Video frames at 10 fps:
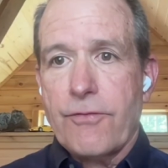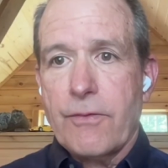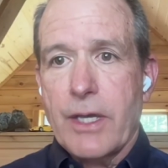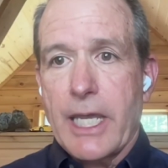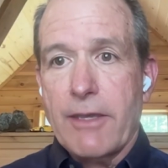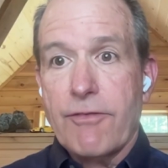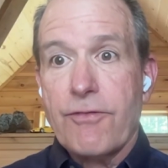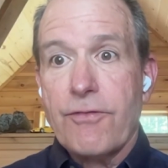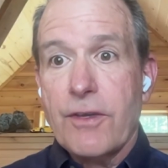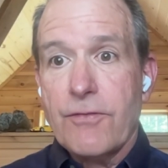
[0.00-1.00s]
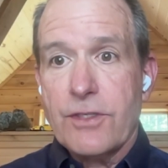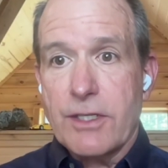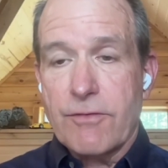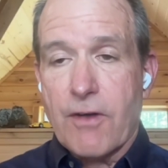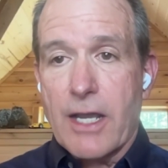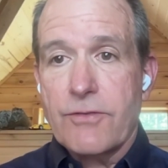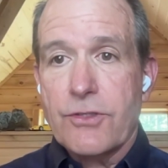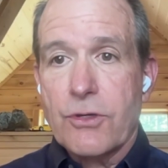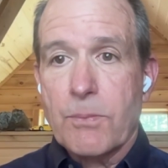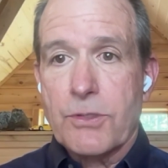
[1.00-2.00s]
a 50,
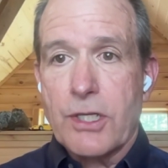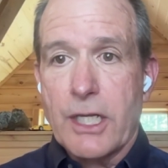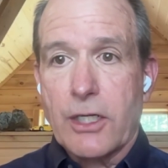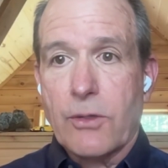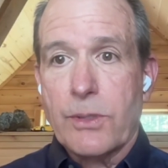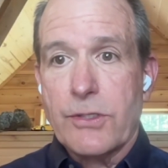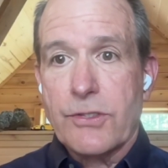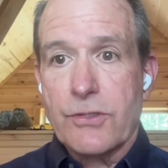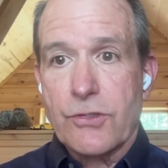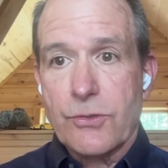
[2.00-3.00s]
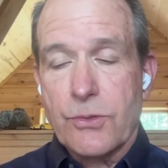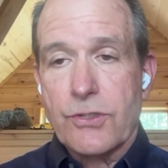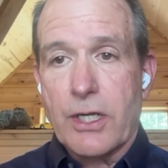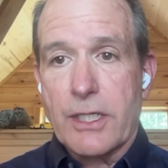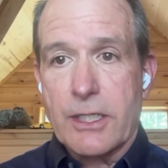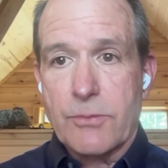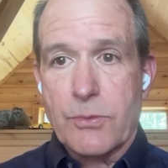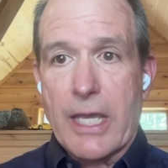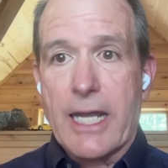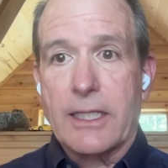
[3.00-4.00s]
50% increase in suicide attempts
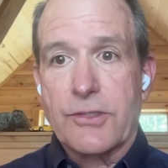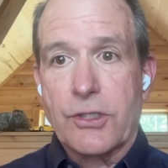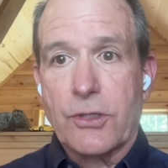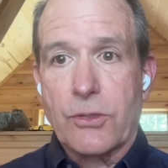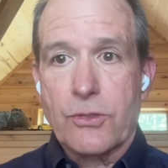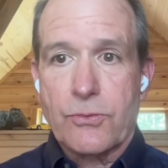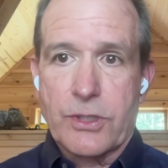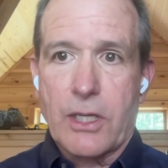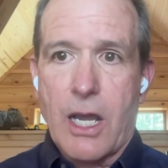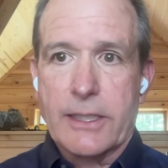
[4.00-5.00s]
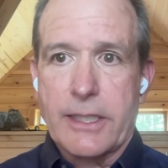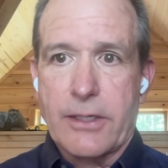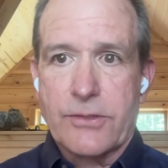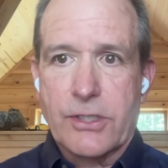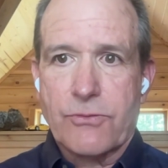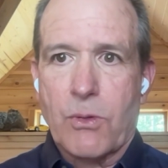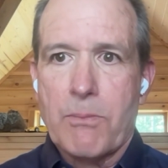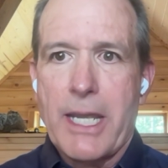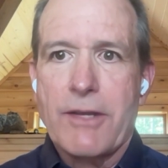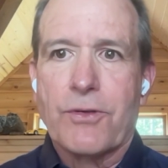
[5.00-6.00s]
with adolescent girls with the lockdowns because we're
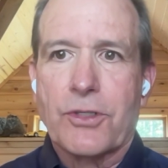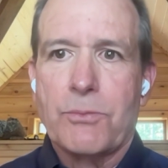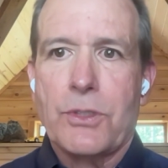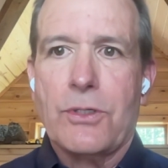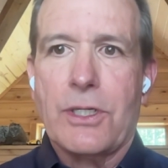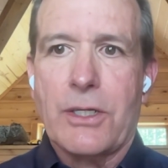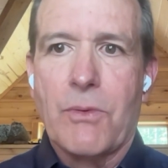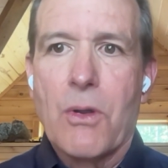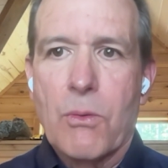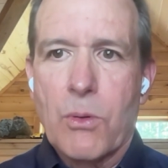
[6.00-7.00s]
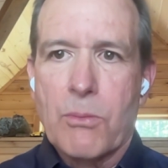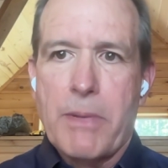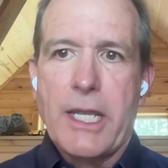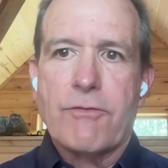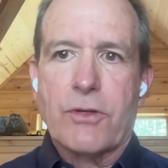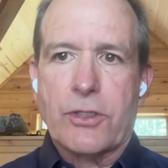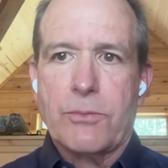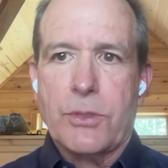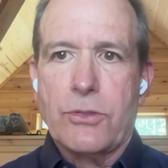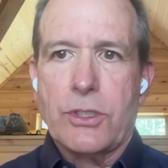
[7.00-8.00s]
made for community. We're made for
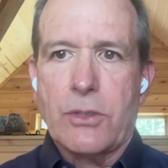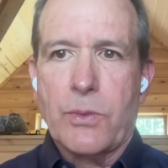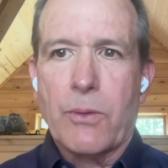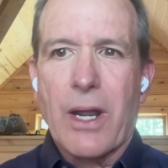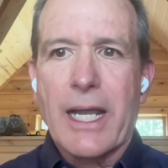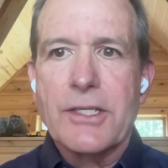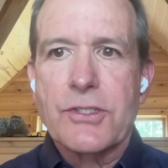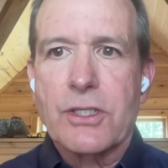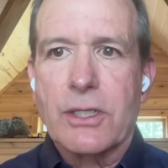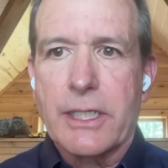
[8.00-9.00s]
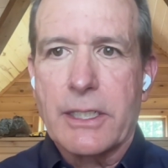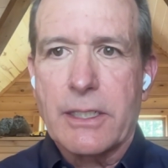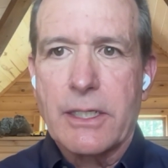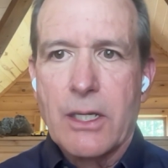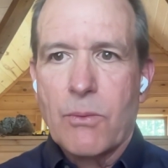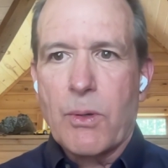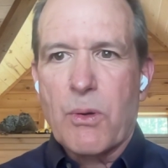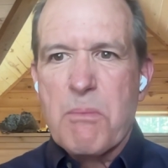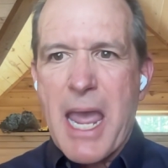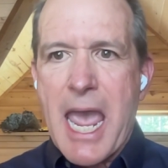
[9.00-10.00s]
communion. We were isolated. We were
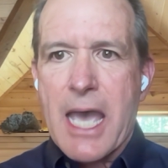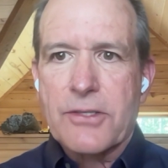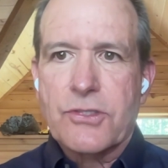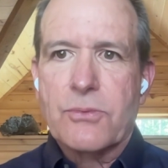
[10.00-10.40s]
masked. We